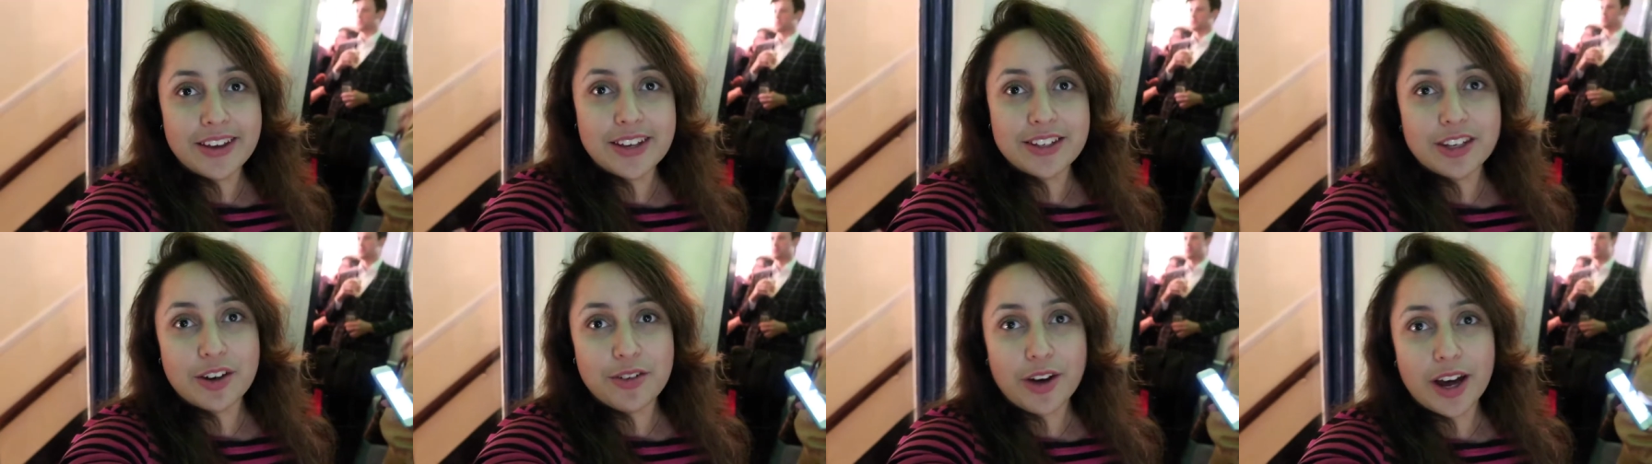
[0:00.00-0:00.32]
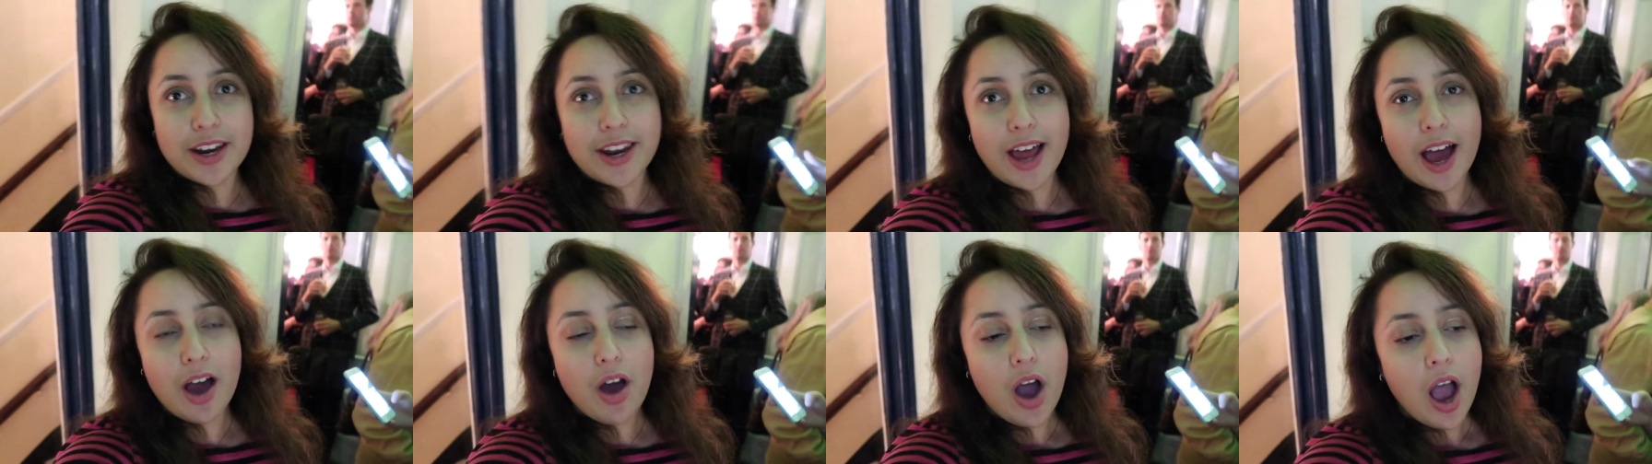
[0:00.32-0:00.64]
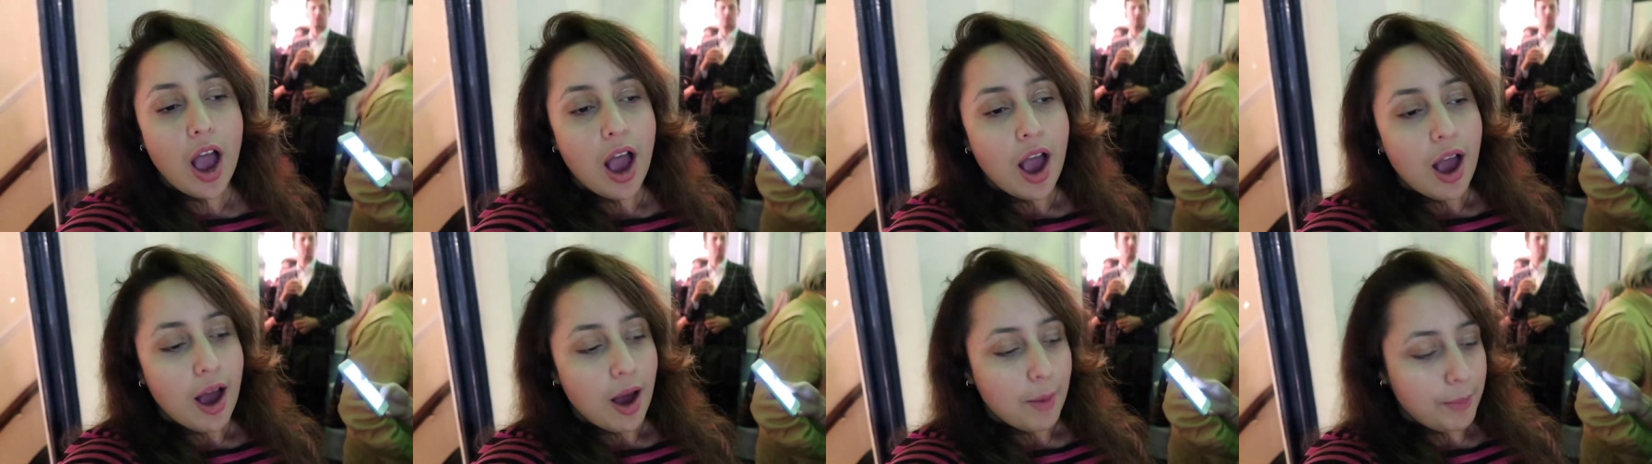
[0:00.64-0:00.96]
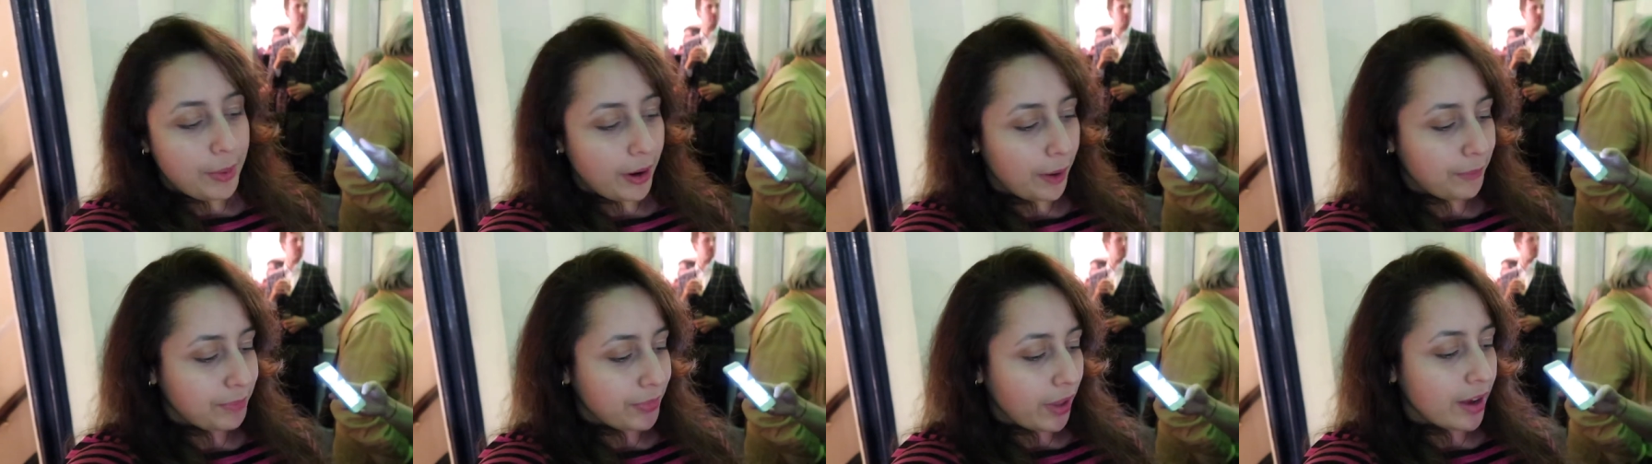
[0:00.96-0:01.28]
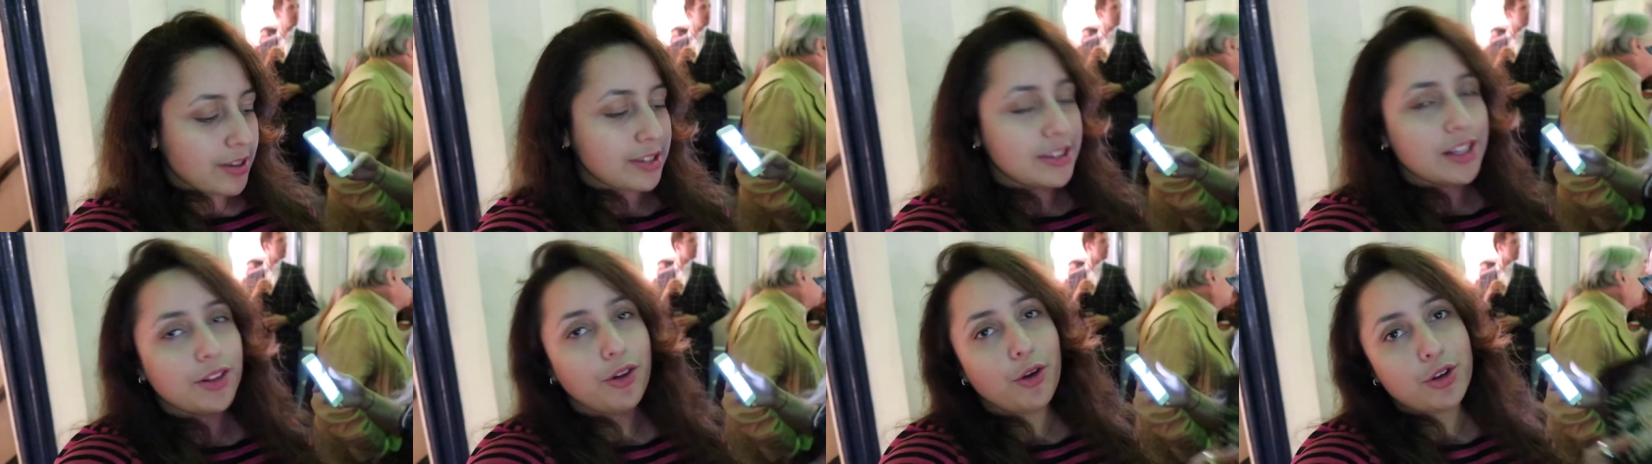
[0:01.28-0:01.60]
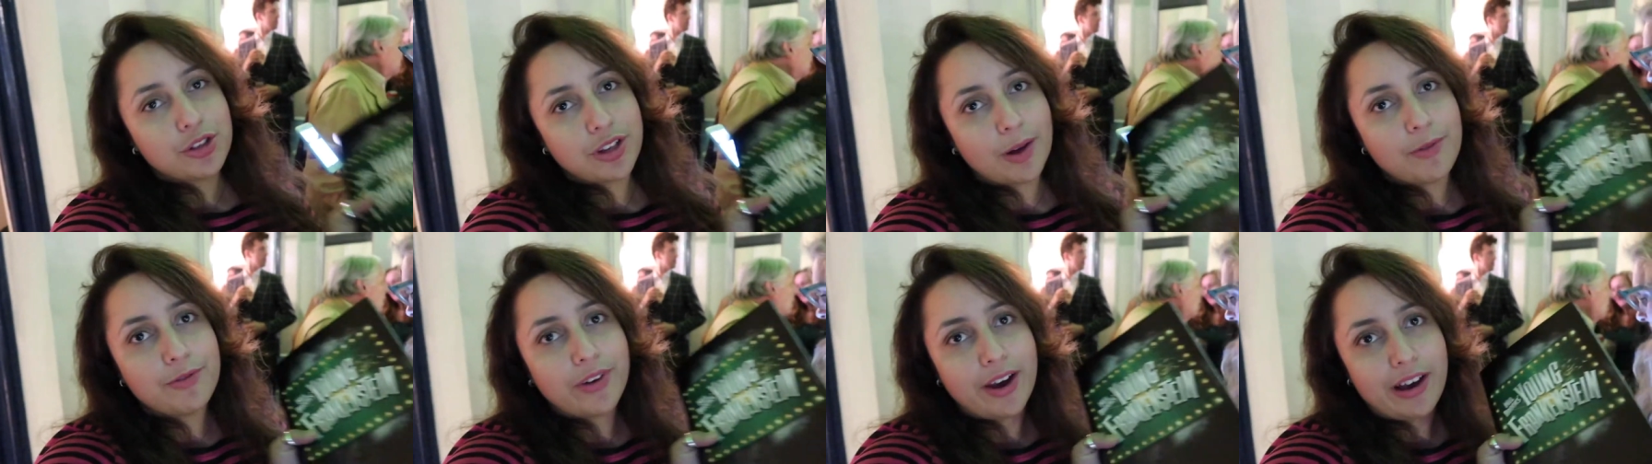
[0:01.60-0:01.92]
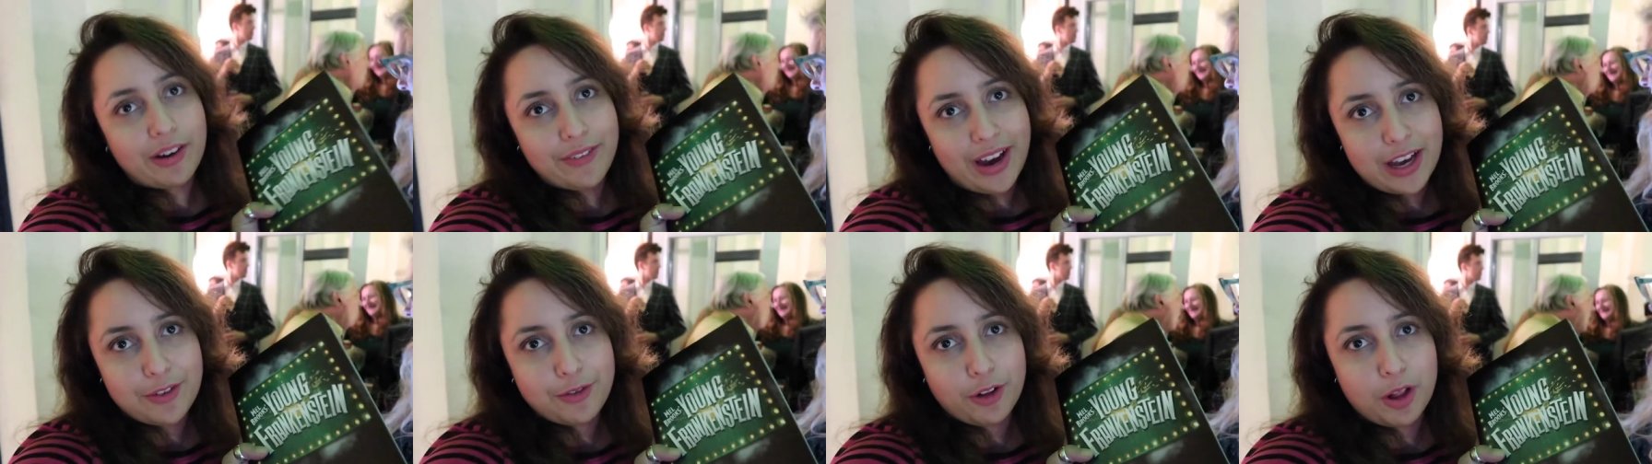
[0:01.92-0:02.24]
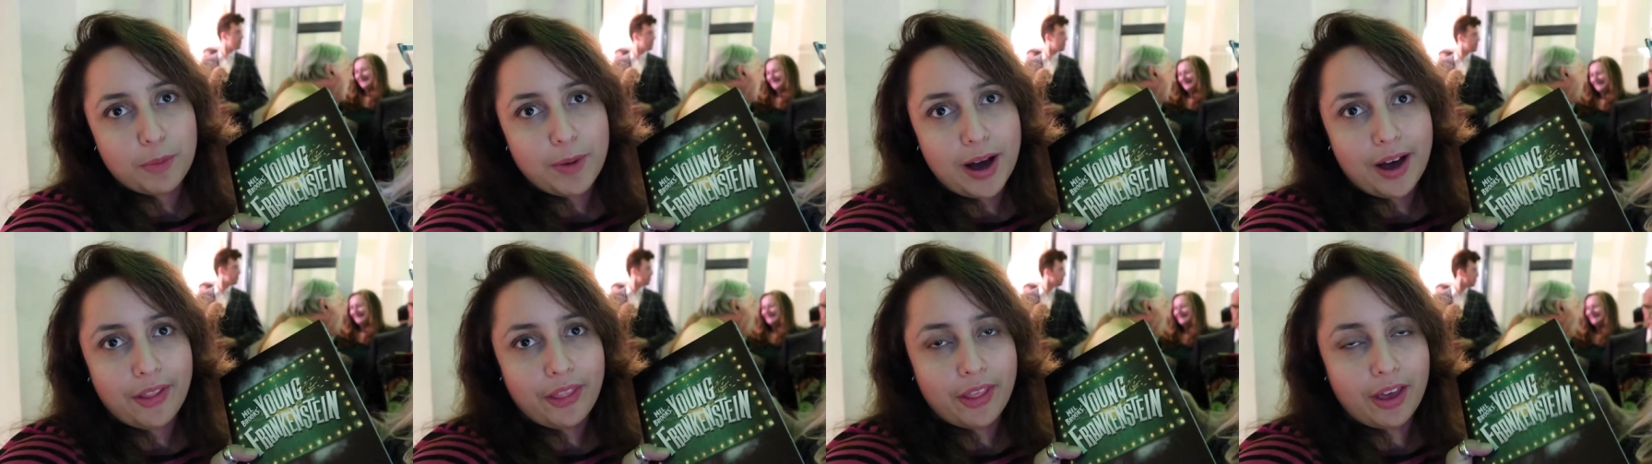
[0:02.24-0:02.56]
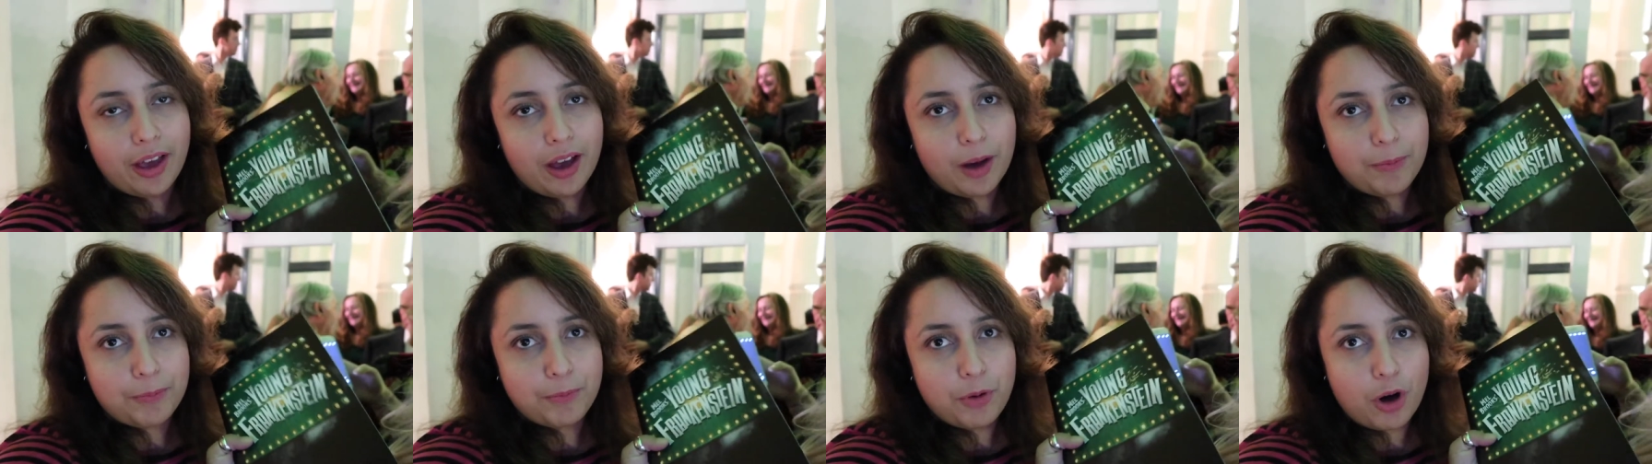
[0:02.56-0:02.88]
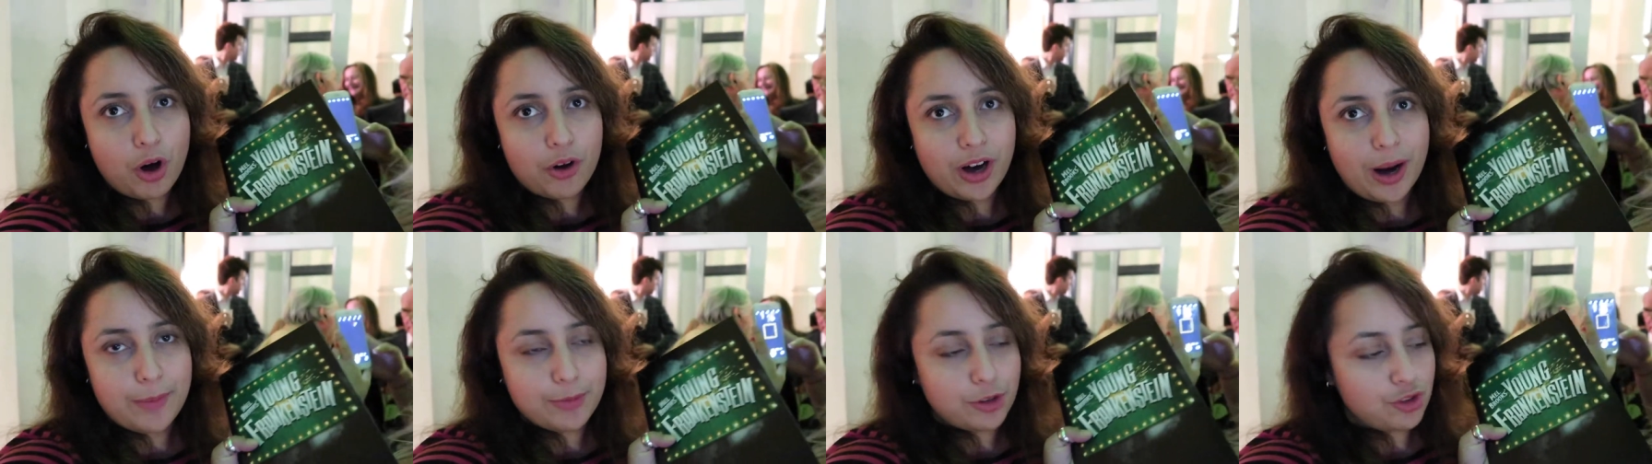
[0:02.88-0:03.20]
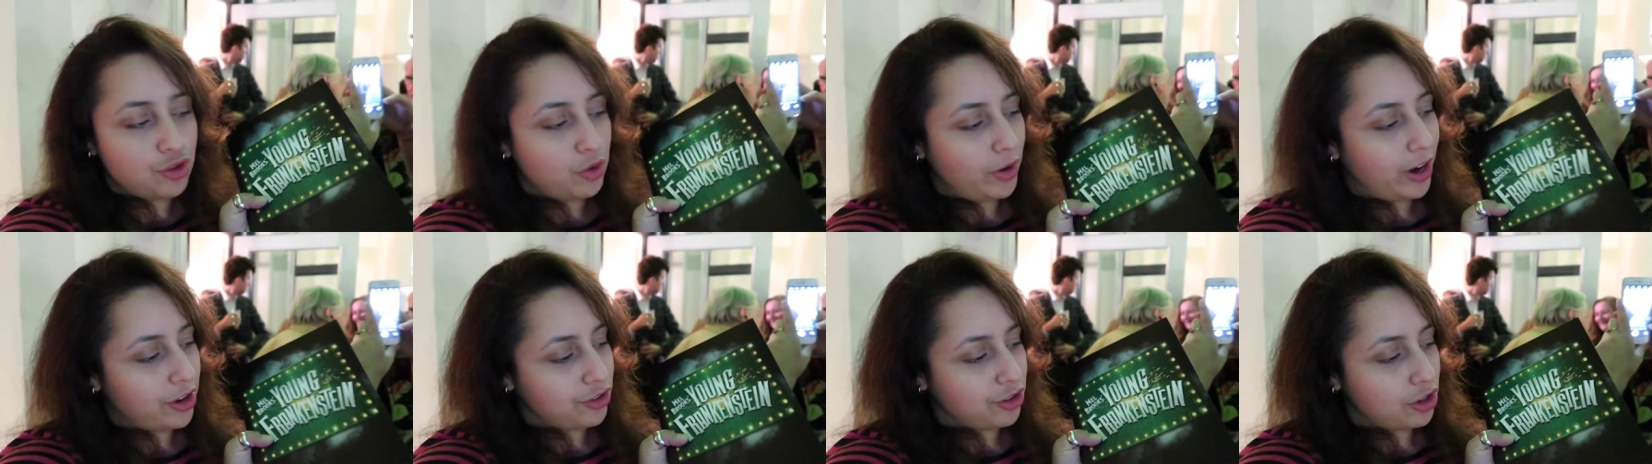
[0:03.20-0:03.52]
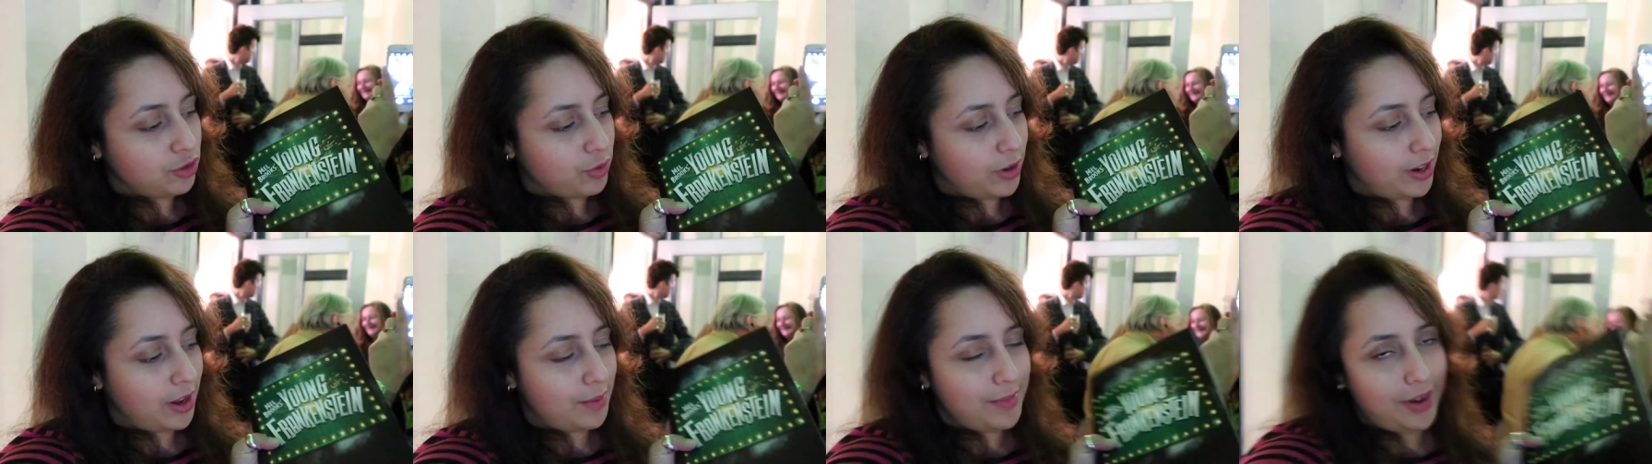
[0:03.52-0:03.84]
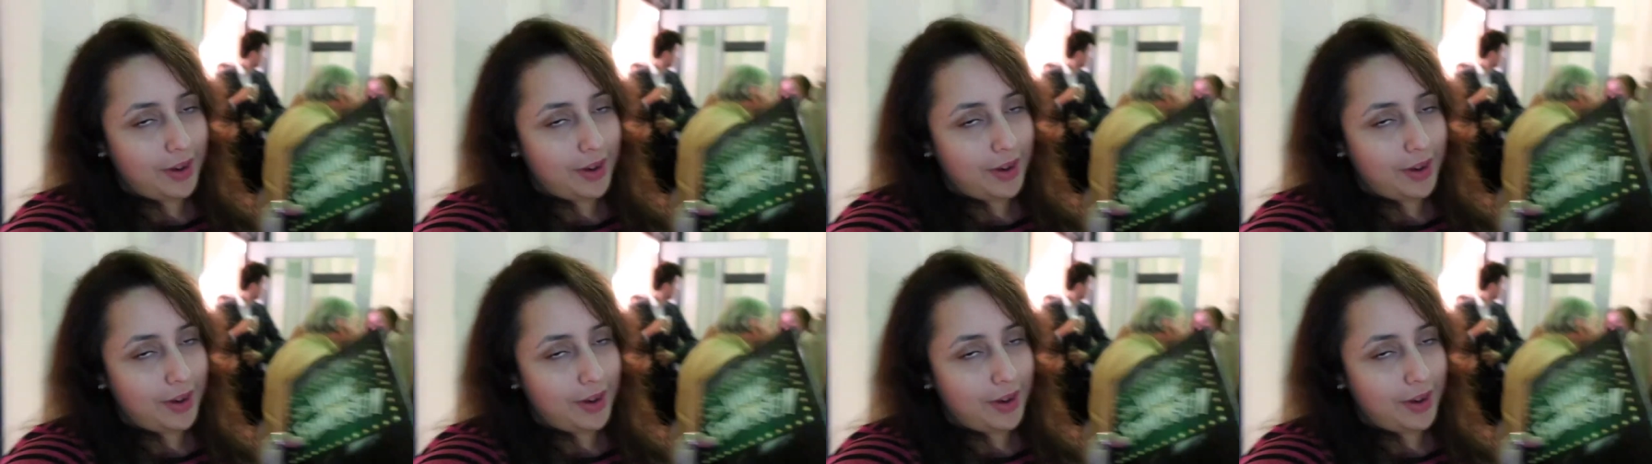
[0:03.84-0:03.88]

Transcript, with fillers: theatre right now. But I'm very grateful about the programme situation as well.